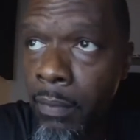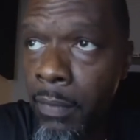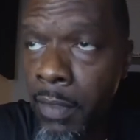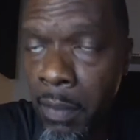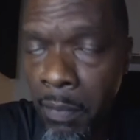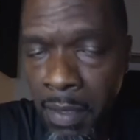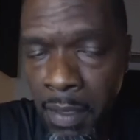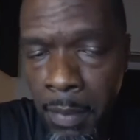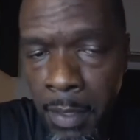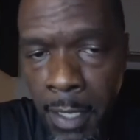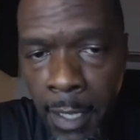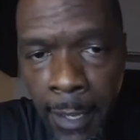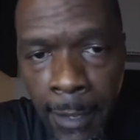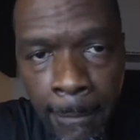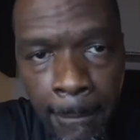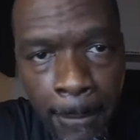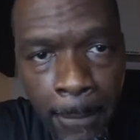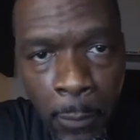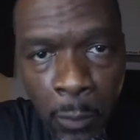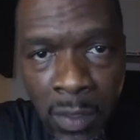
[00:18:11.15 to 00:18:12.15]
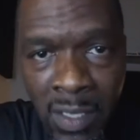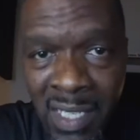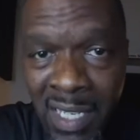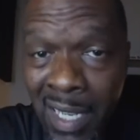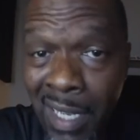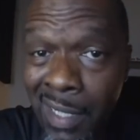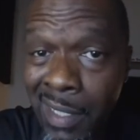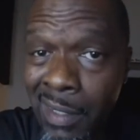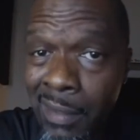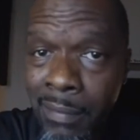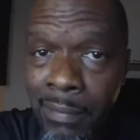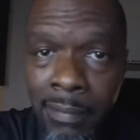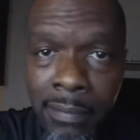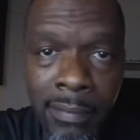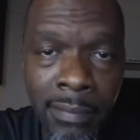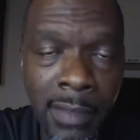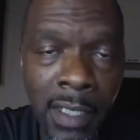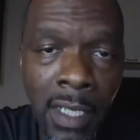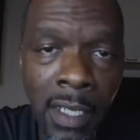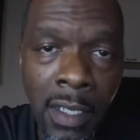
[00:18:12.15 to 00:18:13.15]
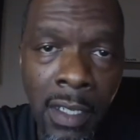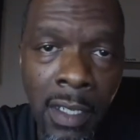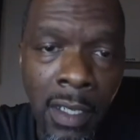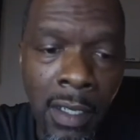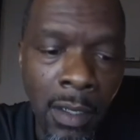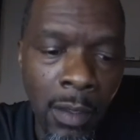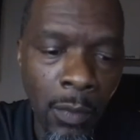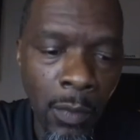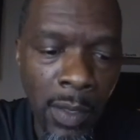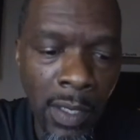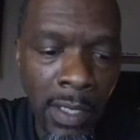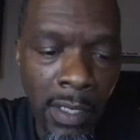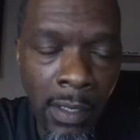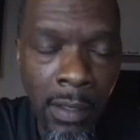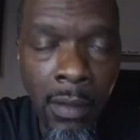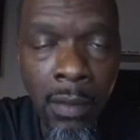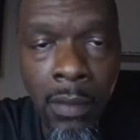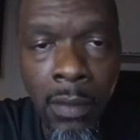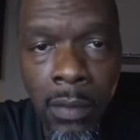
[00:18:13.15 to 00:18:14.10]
the BBA, we sign it, we